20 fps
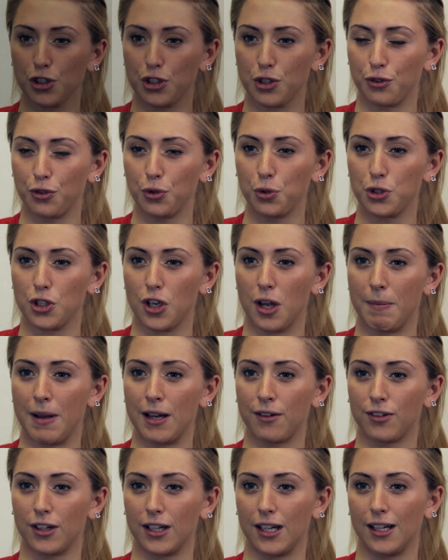I was a
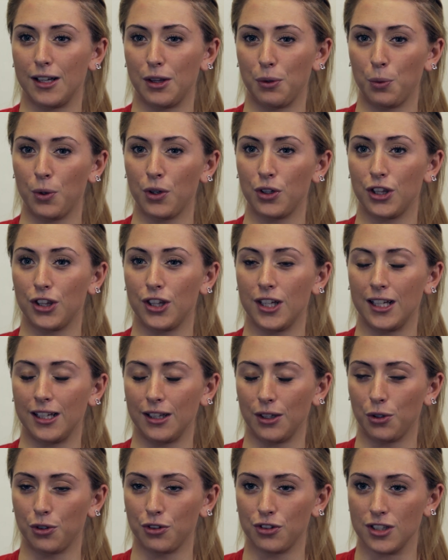full-time athlete, the one
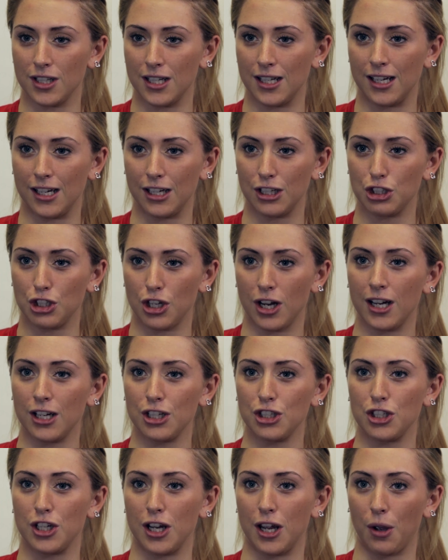thing that obviously
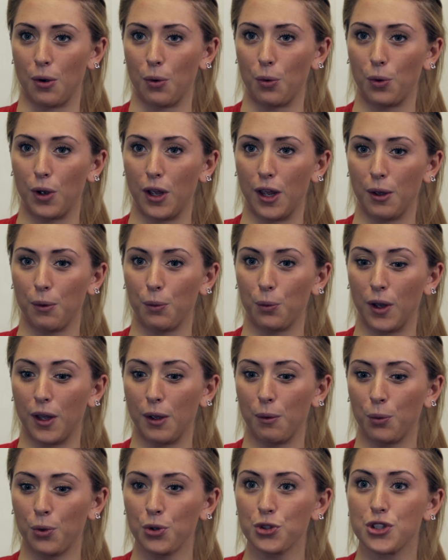changed
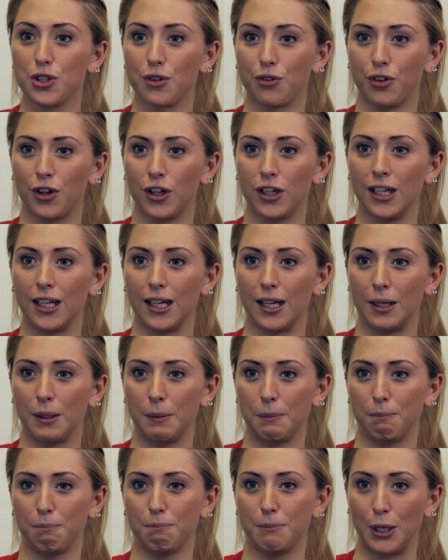it was the
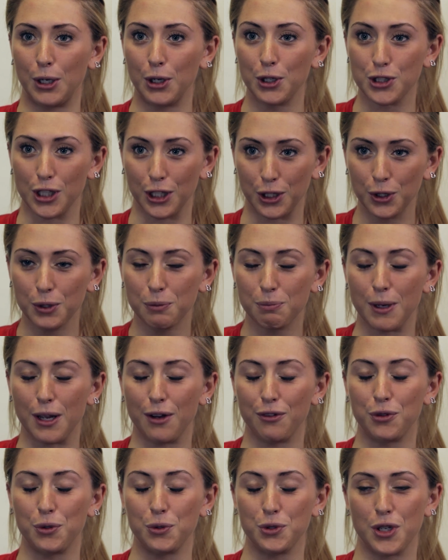funding, because I could
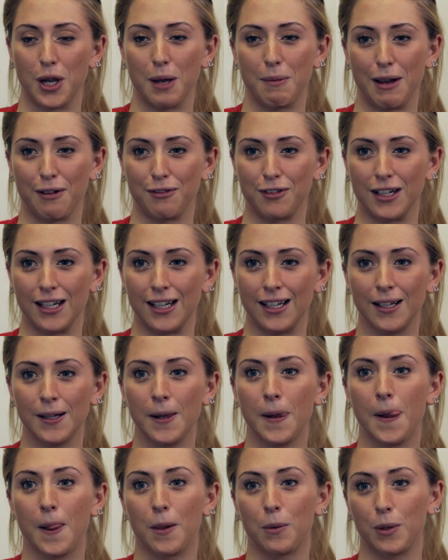be a full-time athlete.
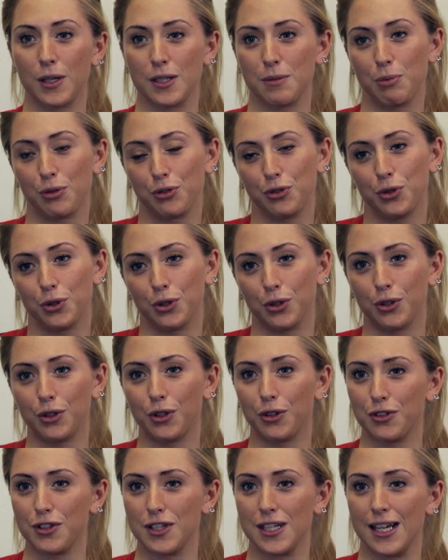Whereas
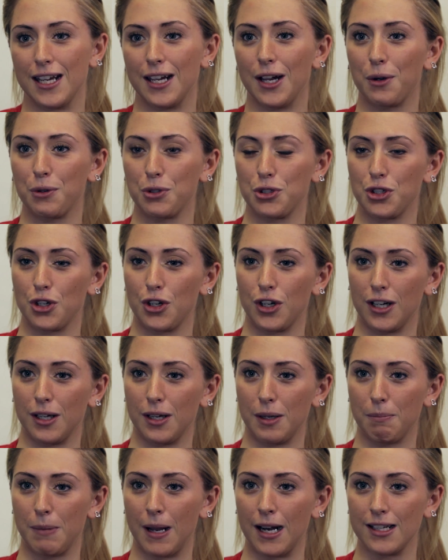before, obviously, I was
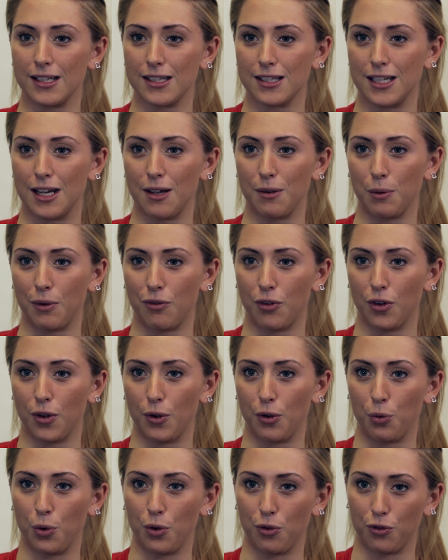trying to balance it
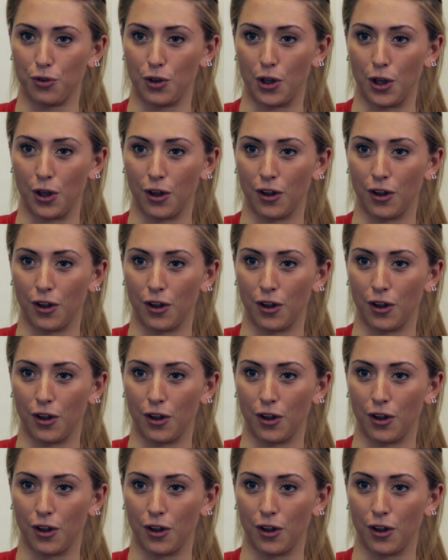with